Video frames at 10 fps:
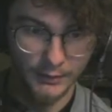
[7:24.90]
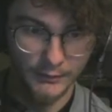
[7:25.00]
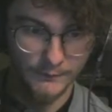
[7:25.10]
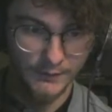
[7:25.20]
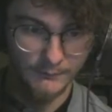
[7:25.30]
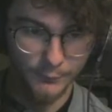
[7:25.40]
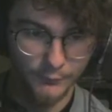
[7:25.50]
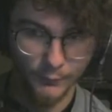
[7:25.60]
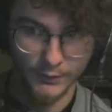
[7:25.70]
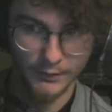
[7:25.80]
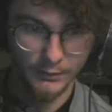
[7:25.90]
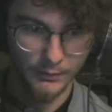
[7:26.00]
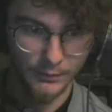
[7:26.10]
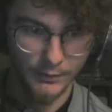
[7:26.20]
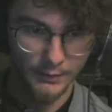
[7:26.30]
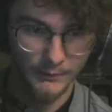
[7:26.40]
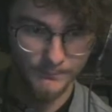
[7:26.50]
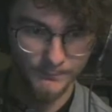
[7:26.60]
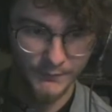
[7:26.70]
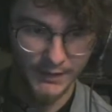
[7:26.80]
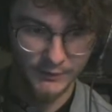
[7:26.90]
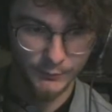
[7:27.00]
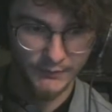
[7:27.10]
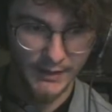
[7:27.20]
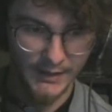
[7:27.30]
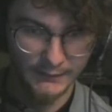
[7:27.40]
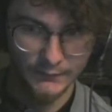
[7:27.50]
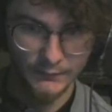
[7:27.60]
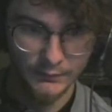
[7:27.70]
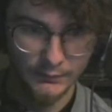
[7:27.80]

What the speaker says: not 420, on, the actual text,